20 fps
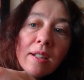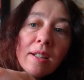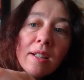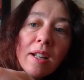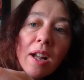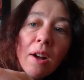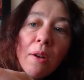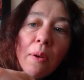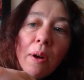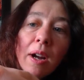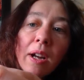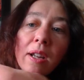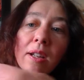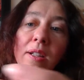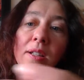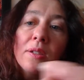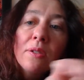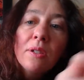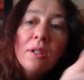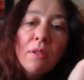so I can
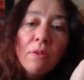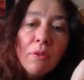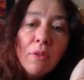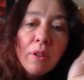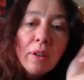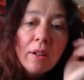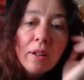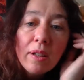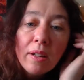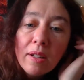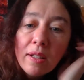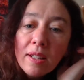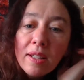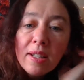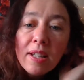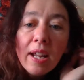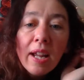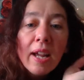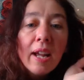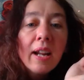sort of
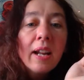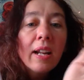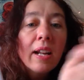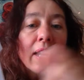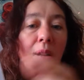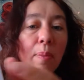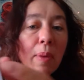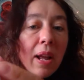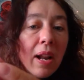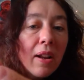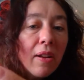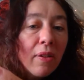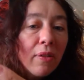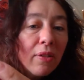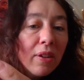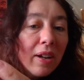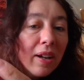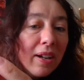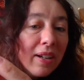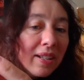see it a little bit
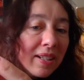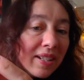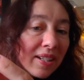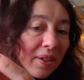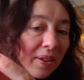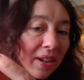longer, so